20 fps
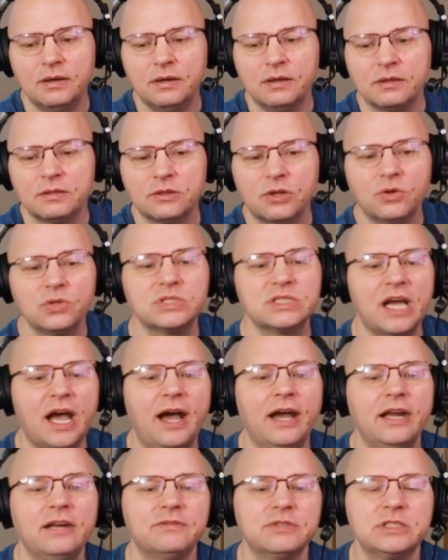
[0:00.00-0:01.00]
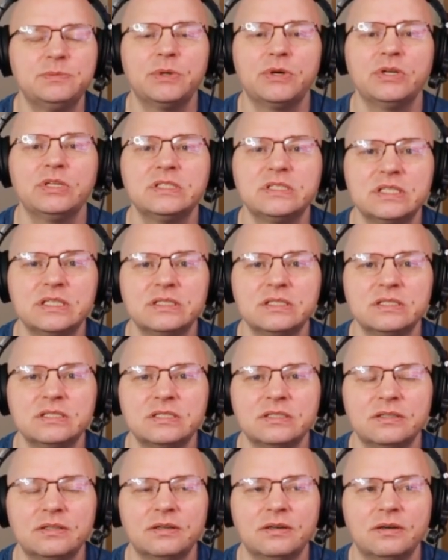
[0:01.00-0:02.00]
those kind of
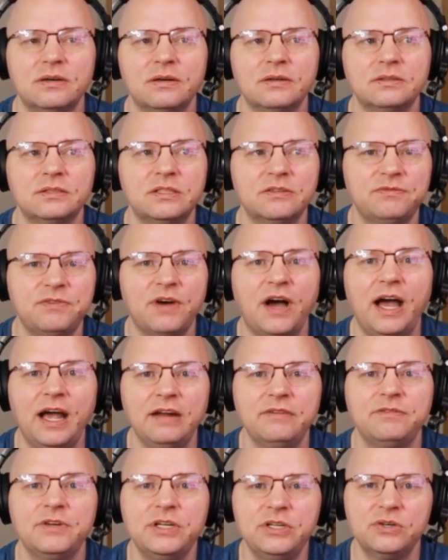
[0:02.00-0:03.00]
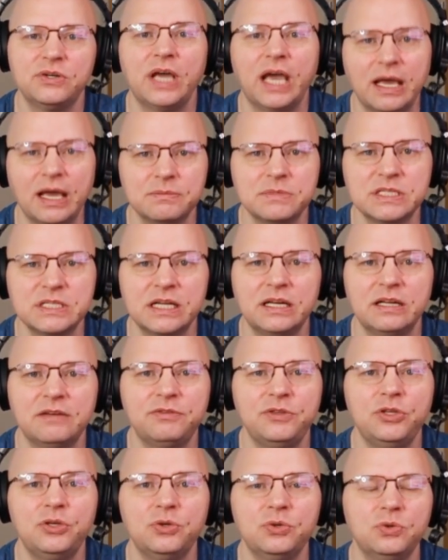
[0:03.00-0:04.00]
experiences define video games. And
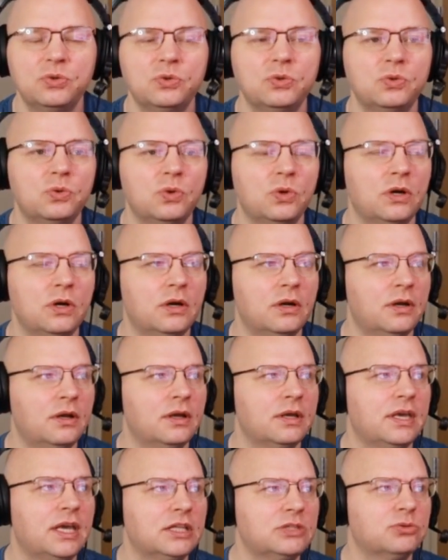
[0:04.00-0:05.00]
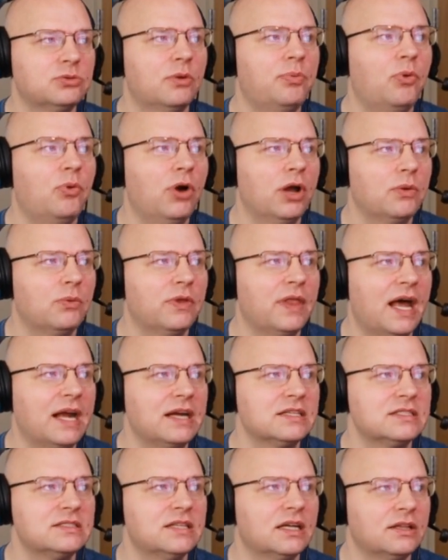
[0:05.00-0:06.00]
if you get to a point where that
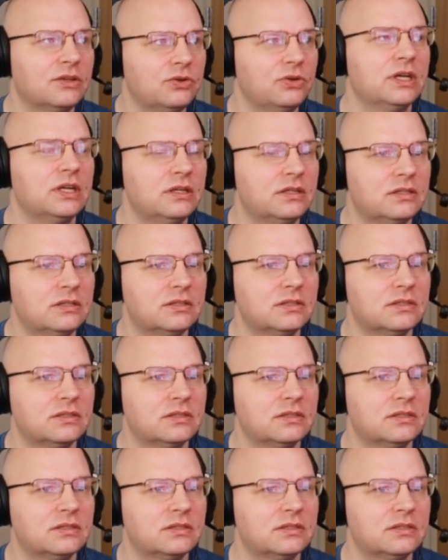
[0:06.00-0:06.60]
is diluted